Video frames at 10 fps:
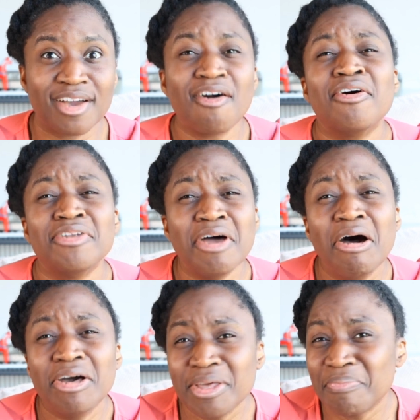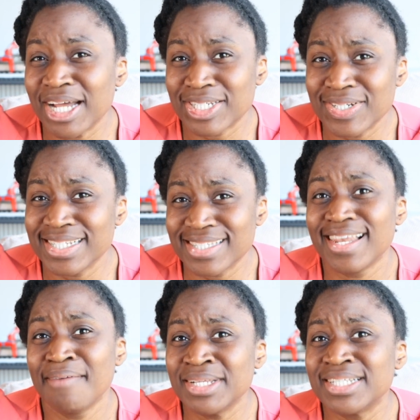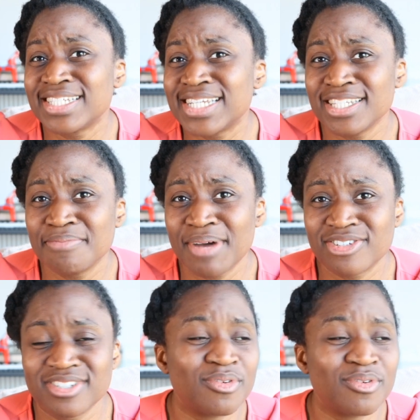oh no, the batteries, let me just change the batteries.